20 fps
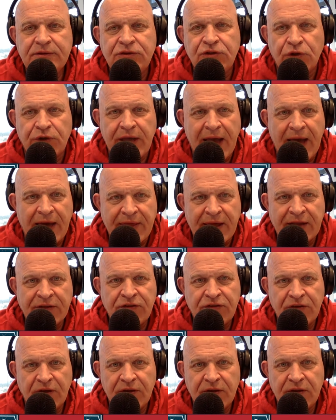yeah,
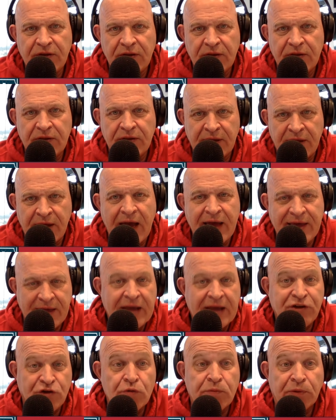that's the,
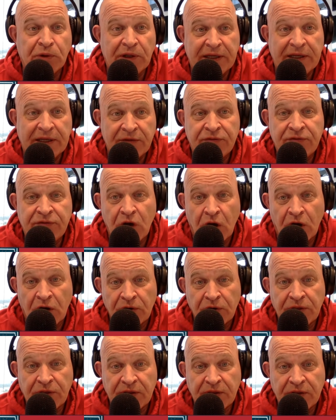I do believe,
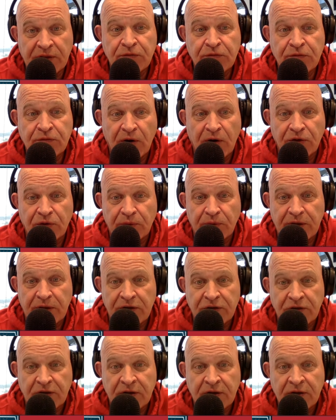Gunner, that that's part of the
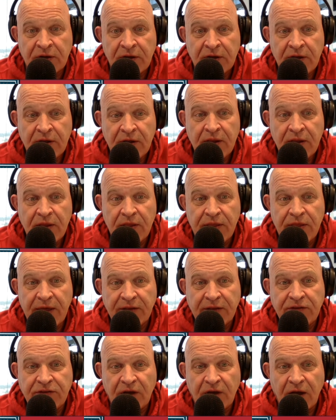reason
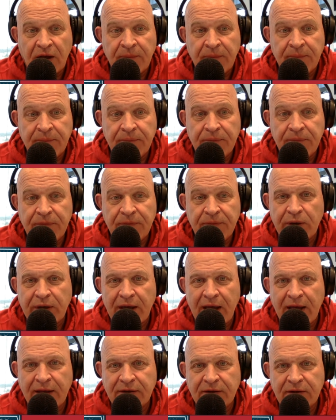that, that we
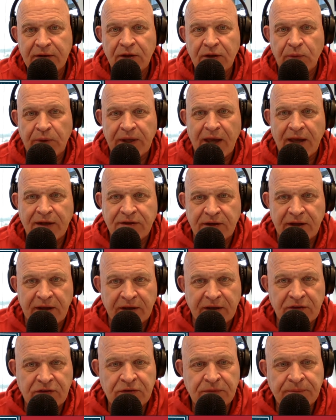got
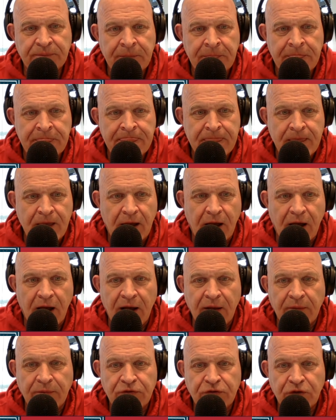Diggs.
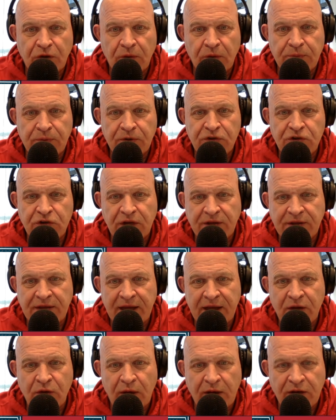So appreciate
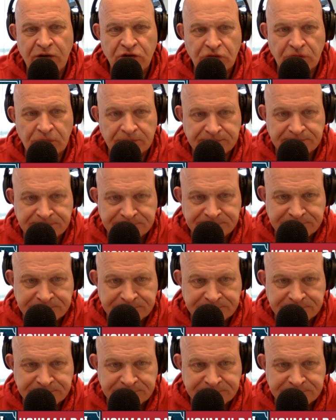that question.